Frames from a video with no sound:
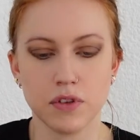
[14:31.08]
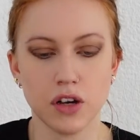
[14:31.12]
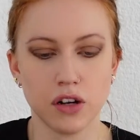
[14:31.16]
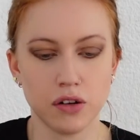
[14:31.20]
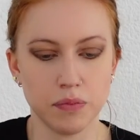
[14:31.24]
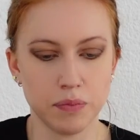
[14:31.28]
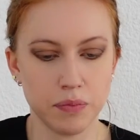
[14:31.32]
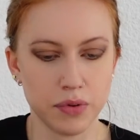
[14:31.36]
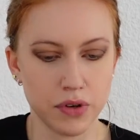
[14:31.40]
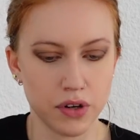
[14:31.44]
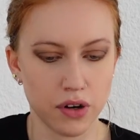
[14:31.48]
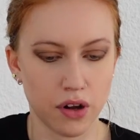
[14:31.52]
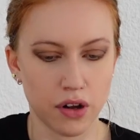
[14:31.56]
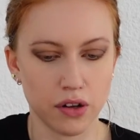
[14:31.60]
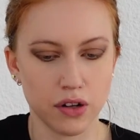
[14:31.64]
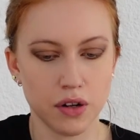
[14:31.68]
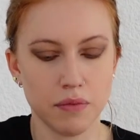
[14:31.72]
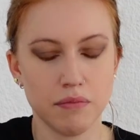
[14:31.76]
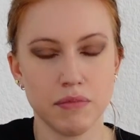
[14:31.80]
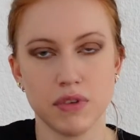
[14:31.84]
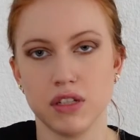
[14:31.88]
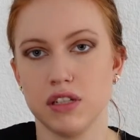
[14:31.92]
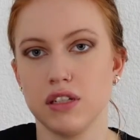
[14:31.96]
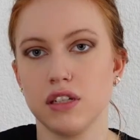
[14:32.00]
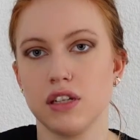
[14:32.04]
gonna put on
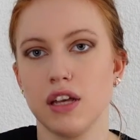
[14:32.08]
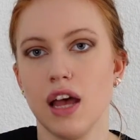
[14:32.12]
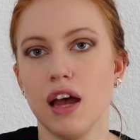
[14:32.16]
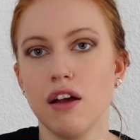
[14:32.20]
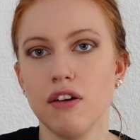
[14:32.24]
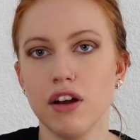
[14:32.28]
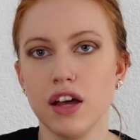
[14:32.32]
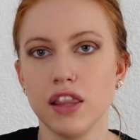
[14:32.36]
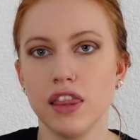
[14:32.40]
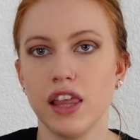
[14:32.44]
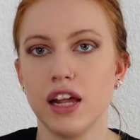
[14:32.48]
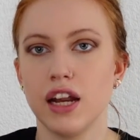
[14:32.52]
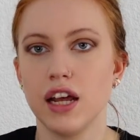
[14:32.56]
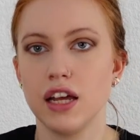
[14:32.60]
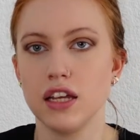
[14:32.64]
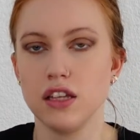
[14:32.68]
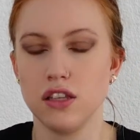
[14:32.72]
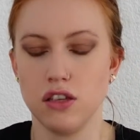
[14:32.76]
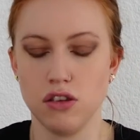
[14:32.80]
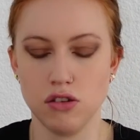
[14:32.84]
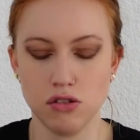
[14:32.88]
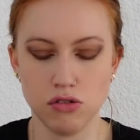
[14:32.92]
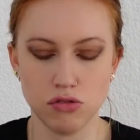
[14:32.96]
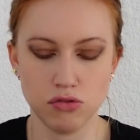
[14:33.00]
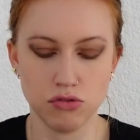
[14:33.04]
the mascara that I
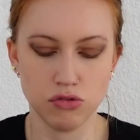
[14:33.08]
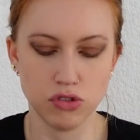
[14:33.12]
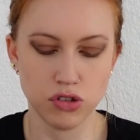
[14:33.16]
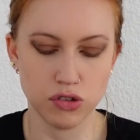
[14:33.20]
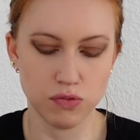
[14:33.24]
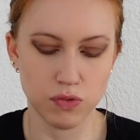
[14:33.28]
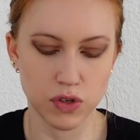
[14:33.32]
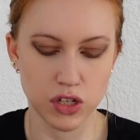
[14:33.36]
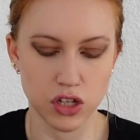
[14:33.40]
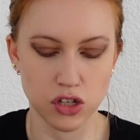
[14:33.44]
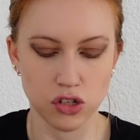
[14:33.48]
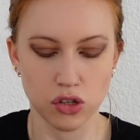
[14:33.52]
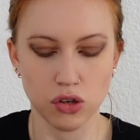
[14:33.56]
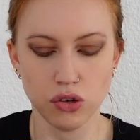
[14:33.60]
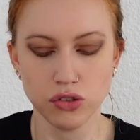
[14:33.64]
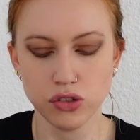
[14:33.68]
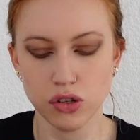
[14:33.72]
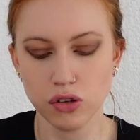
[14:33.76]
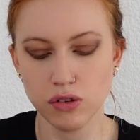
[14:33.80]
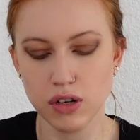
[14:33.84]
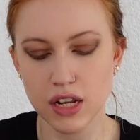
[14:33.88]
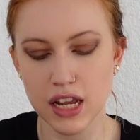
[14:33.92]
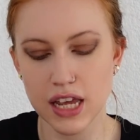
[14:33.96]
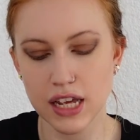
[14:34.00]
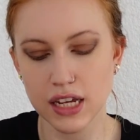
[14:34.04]
use, which is
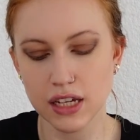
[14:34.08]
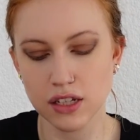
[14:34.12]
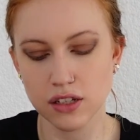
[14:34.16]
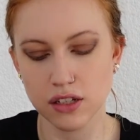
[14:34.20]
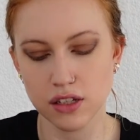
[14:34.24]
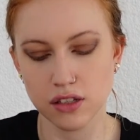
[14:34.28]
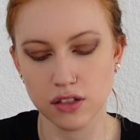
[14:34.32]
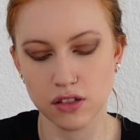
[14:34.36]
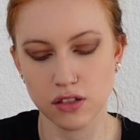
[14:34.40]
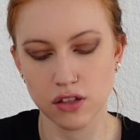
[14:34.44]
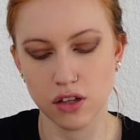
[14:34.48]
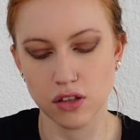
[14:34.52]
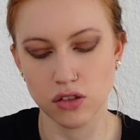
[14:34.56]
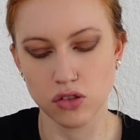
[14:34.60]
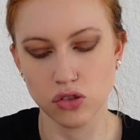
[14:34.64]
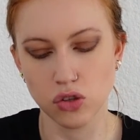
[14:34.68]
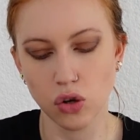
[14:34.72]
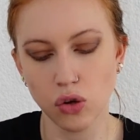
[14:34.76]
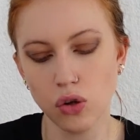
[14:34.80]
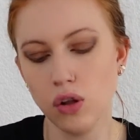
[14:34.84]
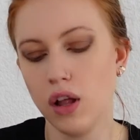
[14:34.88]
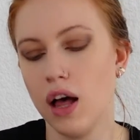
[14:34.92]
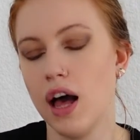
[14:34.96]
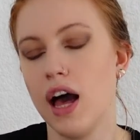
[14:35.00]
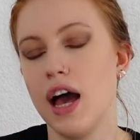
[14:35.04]
also NYX. It's the
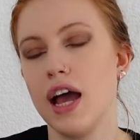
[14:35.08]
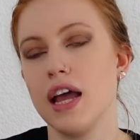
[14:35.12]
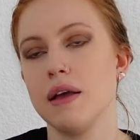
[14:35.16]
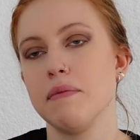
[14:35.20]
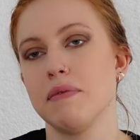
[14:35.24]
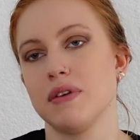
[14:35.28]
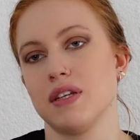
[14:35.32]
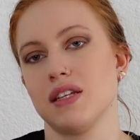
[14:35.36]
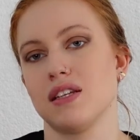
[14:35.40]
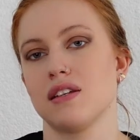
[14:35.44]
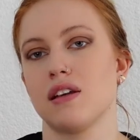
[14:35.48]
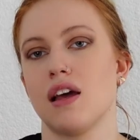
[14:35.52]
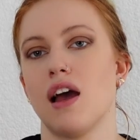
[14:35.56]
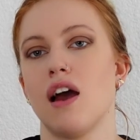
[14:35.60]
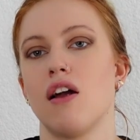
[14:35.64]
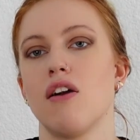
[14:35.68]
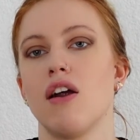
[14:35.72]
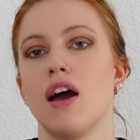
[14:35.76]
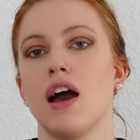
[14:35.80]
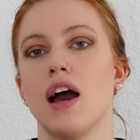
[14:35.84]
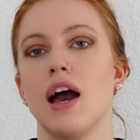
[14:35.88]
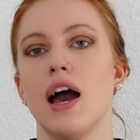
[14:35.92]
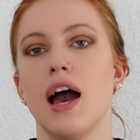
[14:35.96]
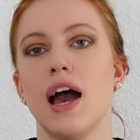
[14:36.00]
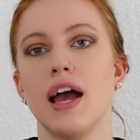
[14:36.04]
Doll Eye
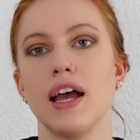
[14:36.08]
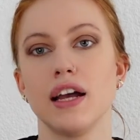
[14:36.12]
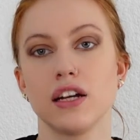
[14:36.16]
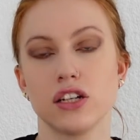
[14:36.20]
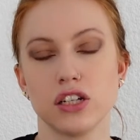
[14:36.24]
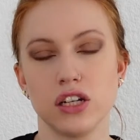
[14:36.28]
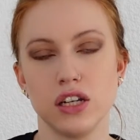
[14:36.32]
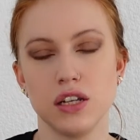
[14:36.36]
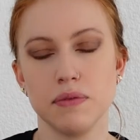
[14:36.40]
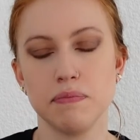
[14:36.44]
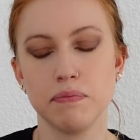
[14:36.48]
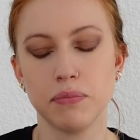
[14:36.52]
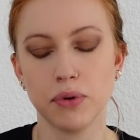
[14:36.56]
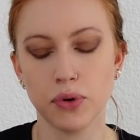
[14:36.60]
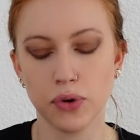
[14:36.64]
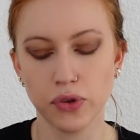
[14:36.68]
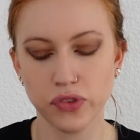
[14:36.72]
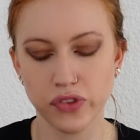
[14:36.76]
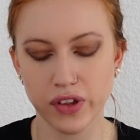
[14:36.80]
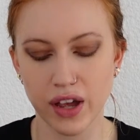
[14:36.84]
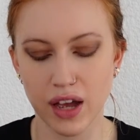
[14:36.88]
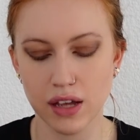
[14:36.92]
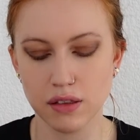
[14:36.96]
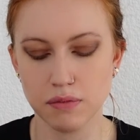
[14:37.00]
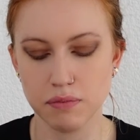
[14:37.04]
mascara. I actually bought
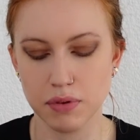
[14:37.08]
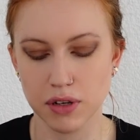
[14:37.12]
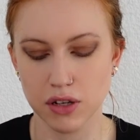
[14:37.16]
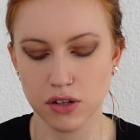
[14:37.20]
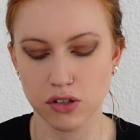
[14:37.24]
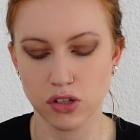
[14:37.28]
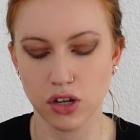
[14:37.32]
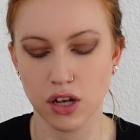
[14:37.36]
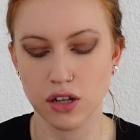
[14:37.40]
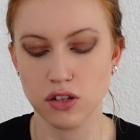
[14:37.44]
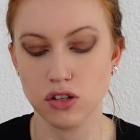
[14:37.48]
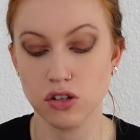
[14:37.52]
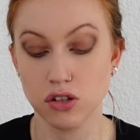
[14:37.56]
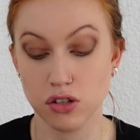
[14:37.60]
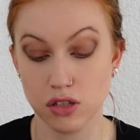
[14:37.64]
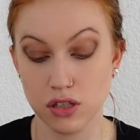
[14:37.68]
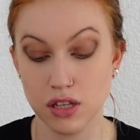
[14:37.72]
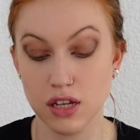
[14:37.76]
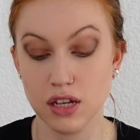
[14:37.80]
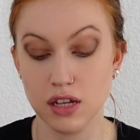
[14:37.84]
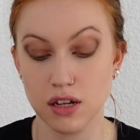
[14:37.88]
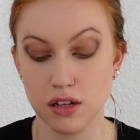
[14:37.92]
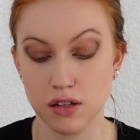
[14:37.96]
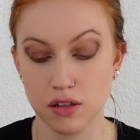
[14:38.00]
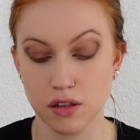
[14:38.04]
that because I just
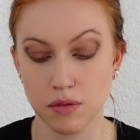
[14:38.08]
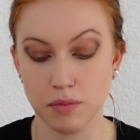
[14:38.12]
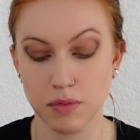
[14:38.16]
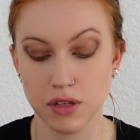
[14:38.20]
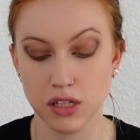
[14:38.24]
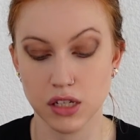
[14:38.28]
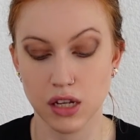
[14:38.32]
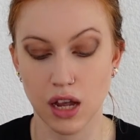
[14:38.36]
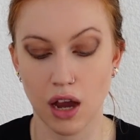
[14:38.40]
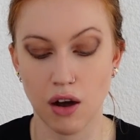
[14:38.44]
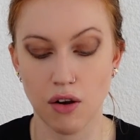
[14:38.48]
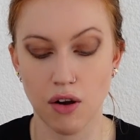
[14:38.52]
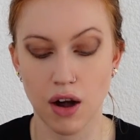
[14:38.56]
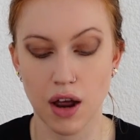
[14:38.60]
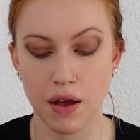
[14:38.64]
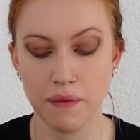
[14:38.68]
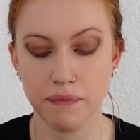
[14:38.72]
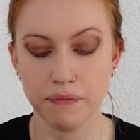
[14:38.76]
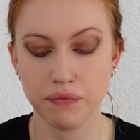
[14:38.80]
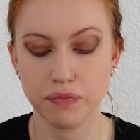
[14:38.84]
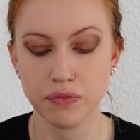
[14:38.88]
needed a mascara.